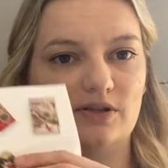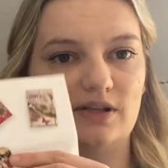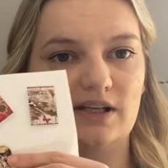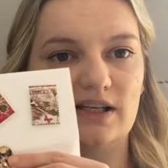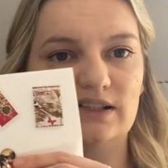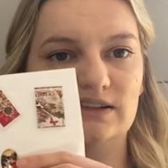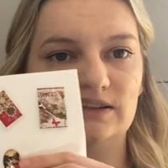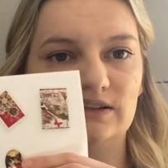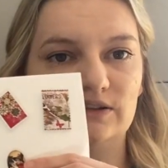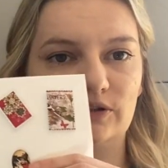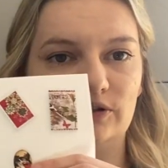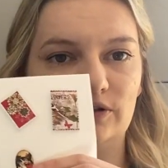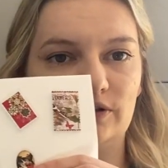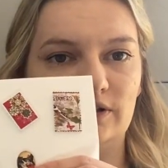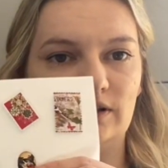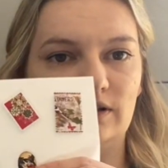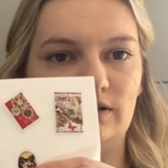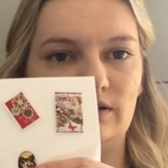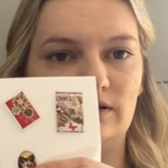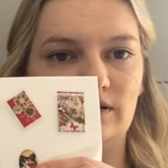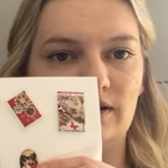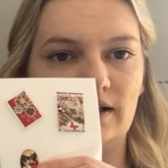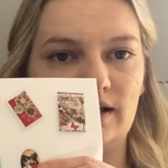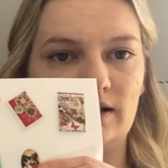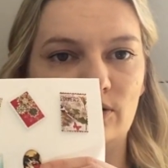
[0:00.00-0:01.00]
these two
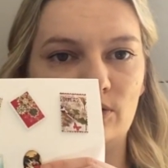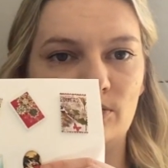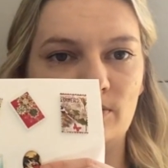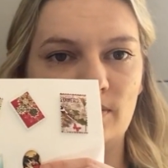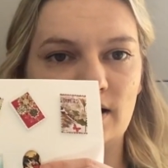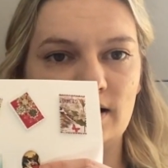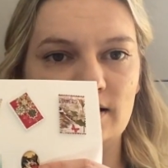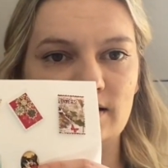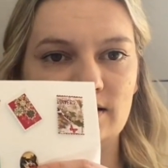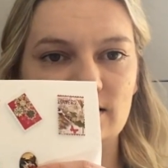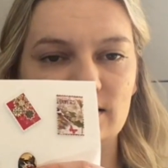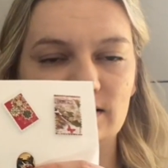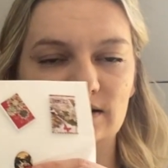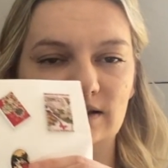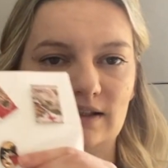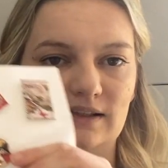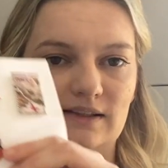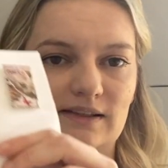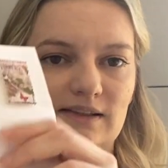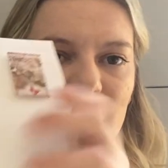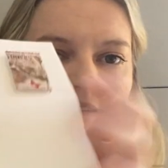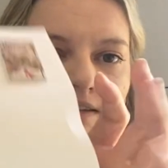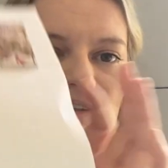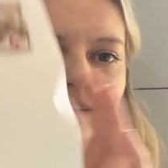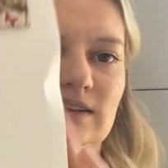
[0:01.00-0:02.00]
little needle minders. Like,
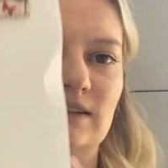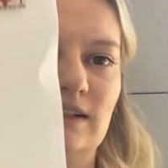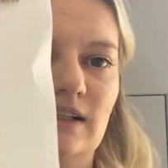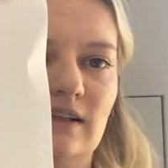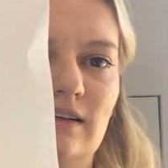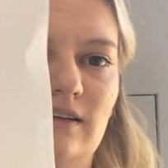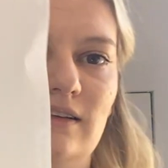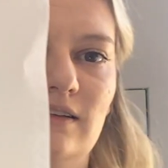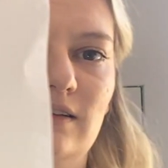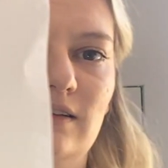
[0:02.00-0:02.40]
this is a